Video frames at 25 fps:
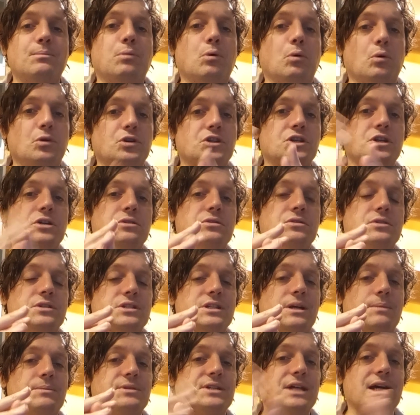port,
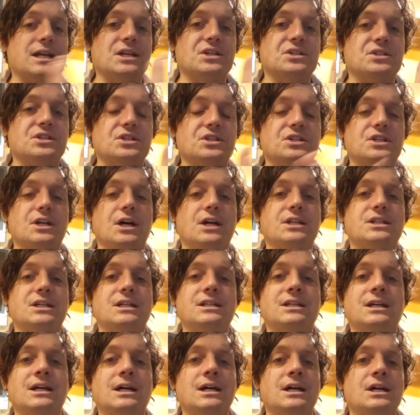some sailors
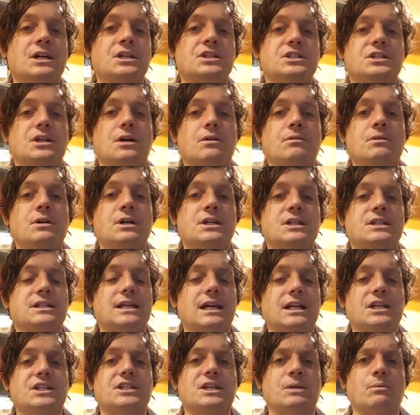deserted. So
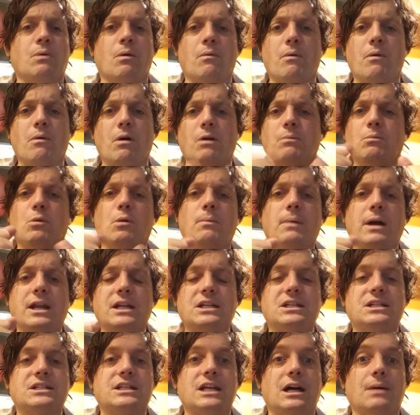sailors said, well, we want more money
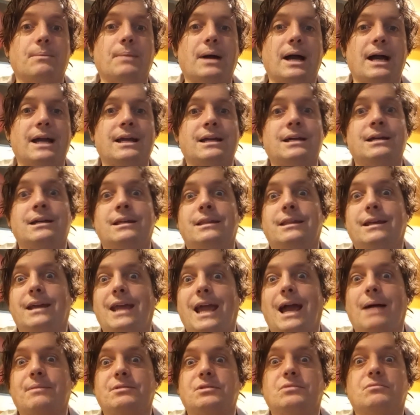to sail back. The
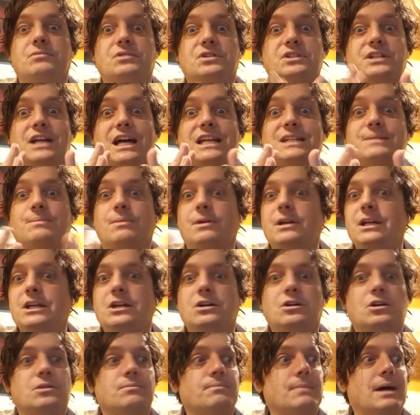captain was desperate. He
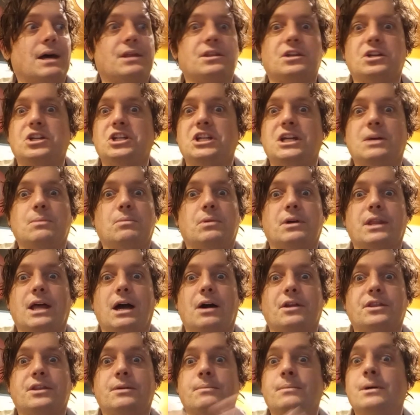couldn't man the ship
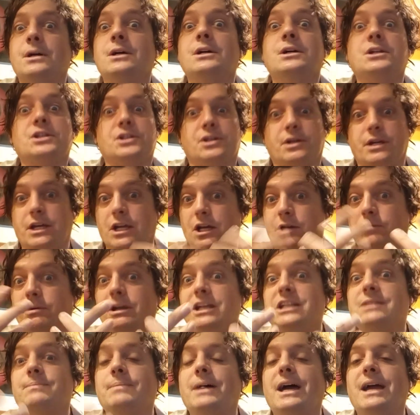without them, so he
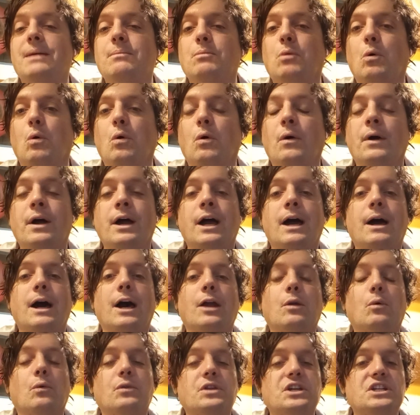agreed to pay more,
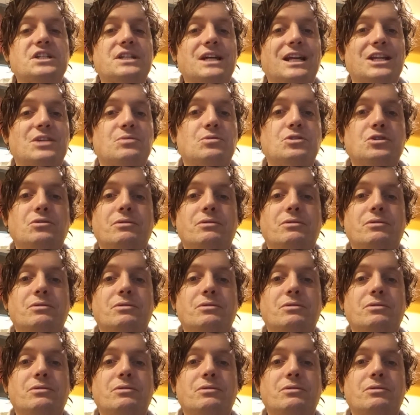and all these sailors